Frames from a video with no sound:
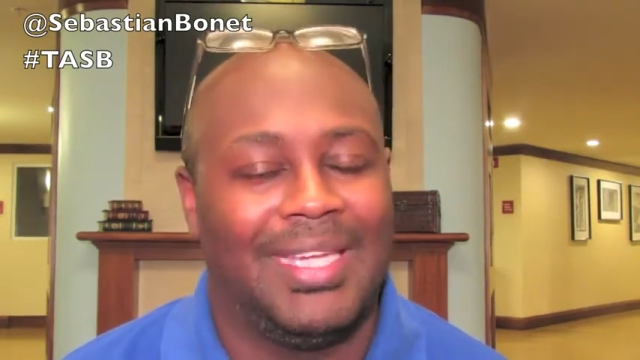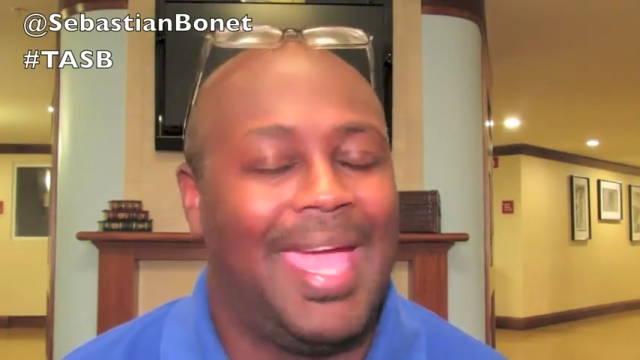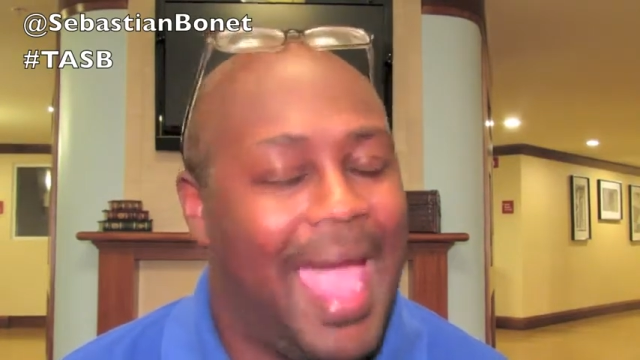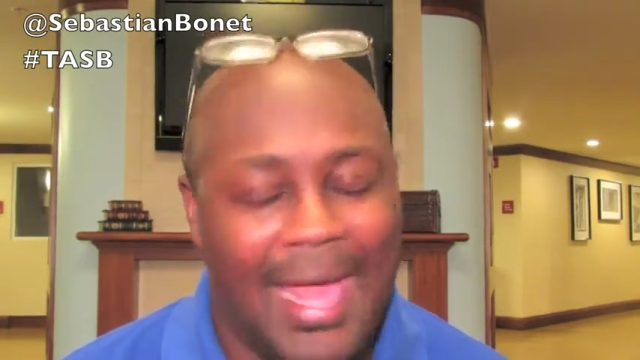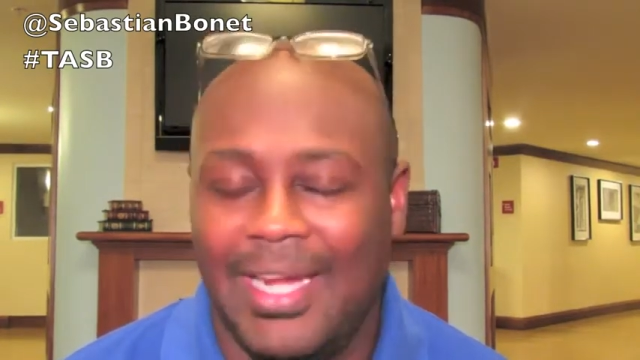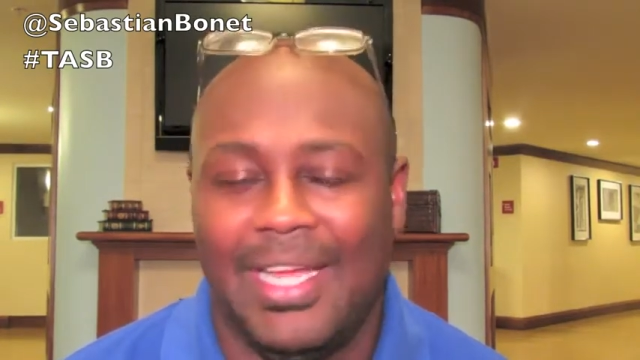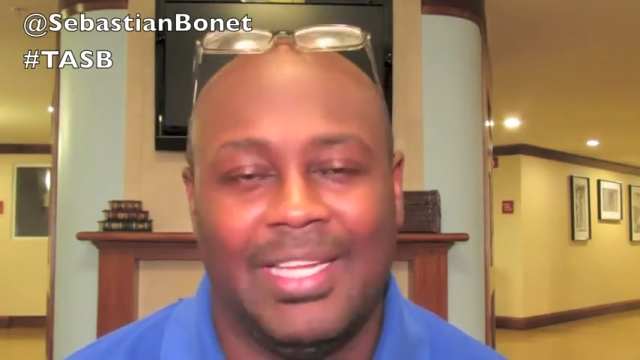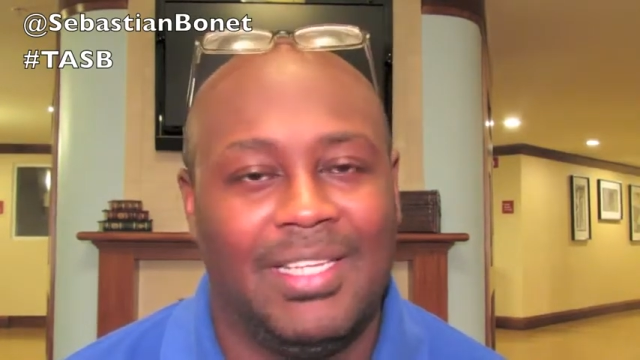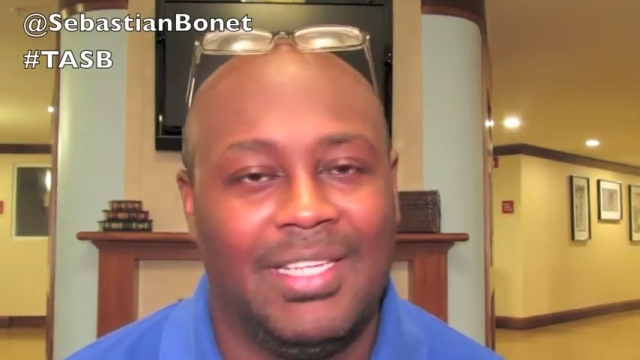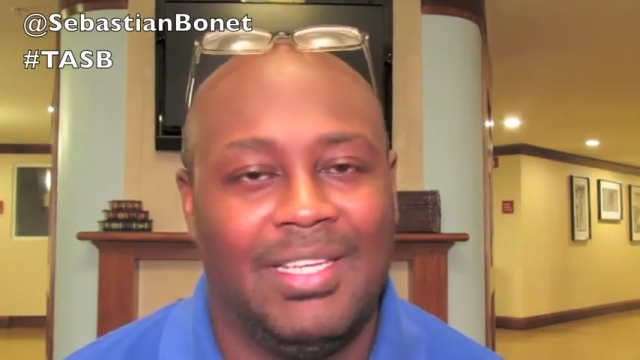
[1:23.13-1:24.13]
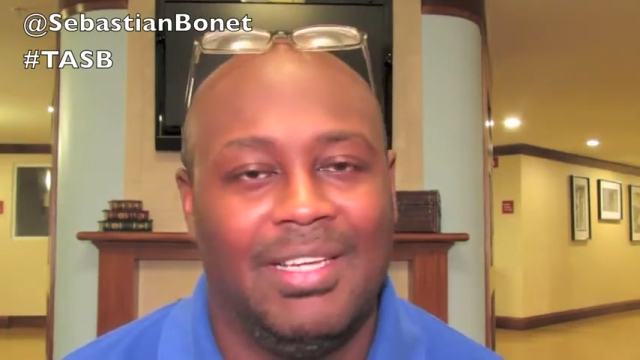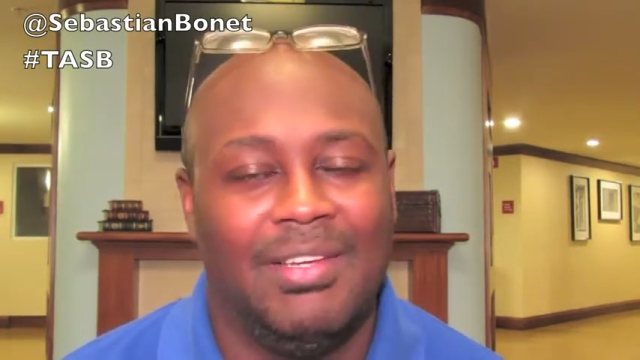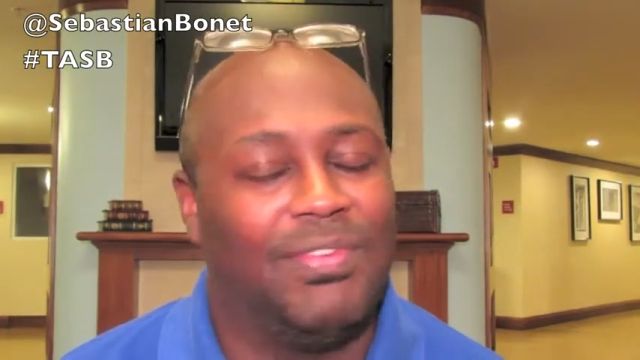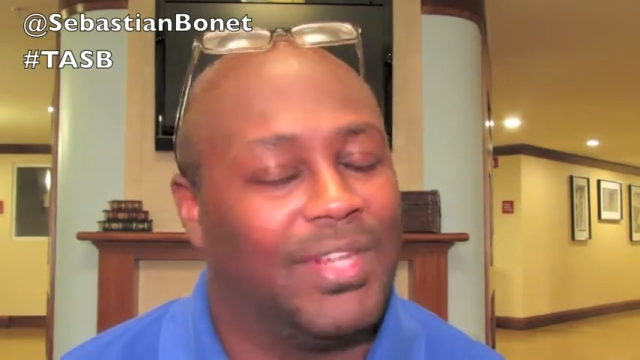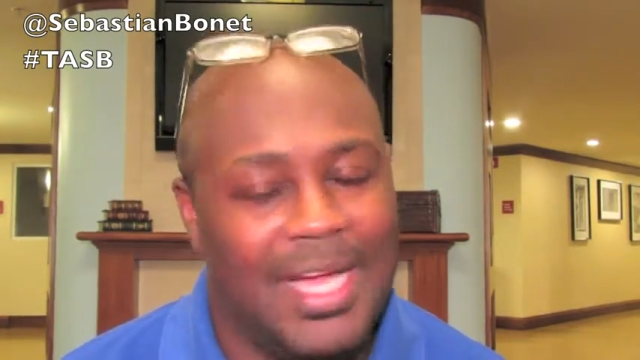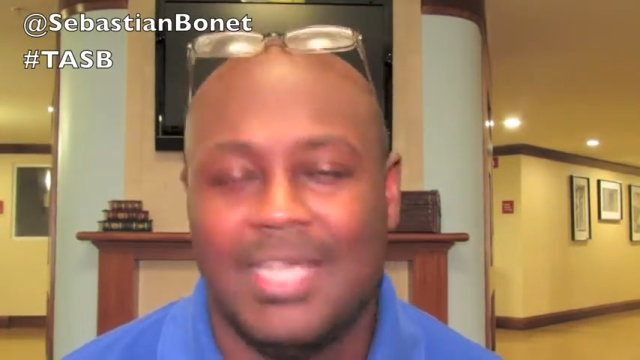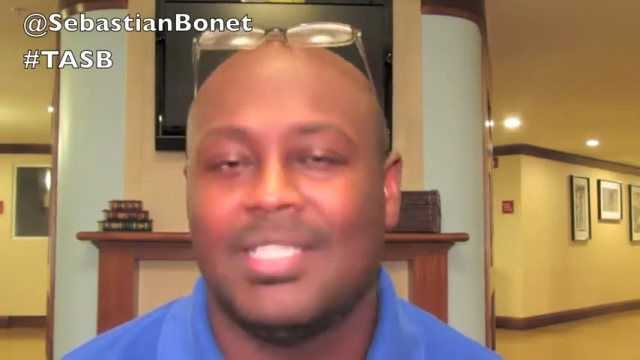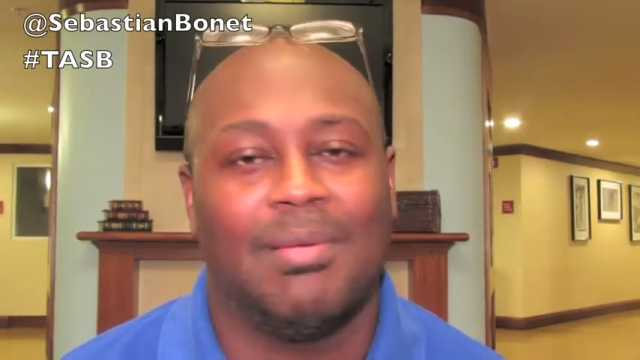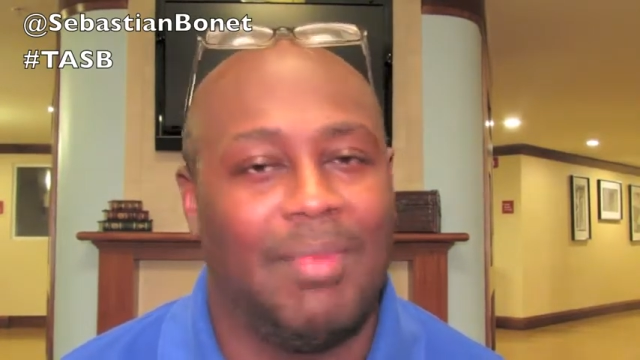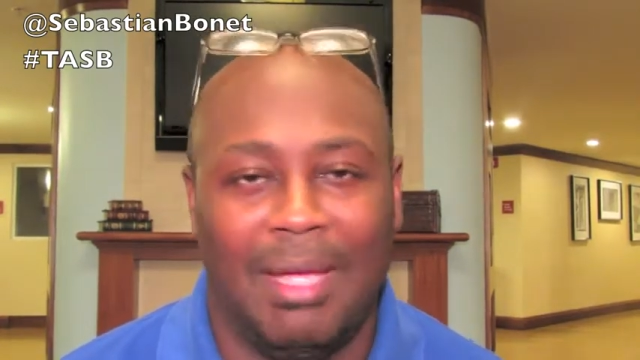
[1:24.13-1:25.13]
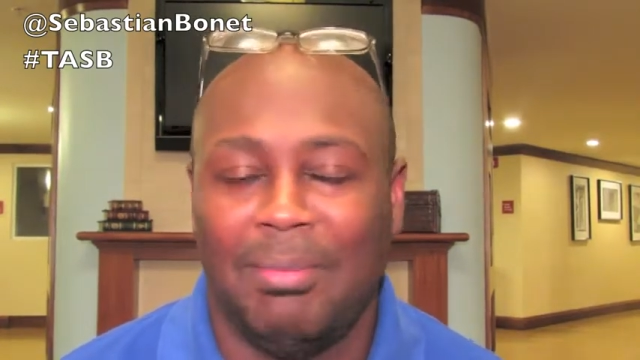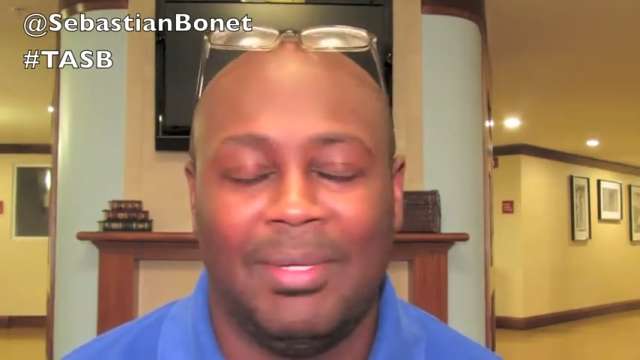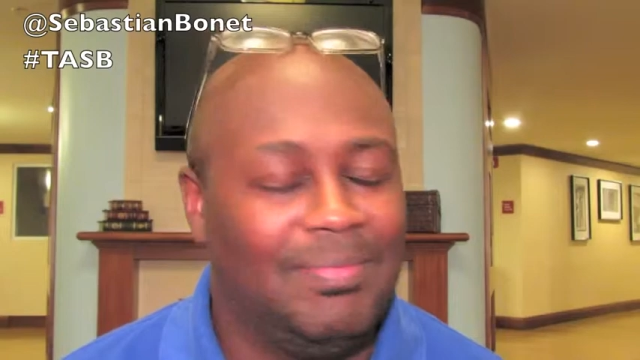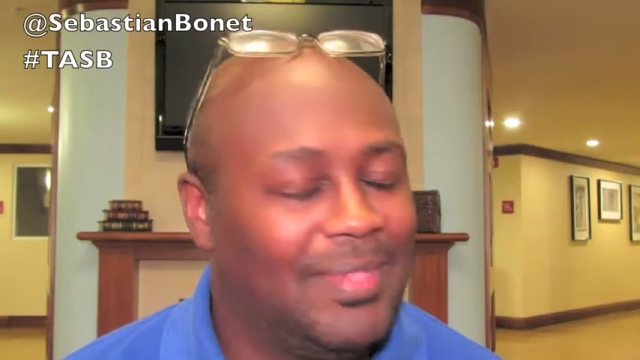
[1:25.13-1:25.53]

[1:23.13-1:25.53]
candidate for cussing, baby.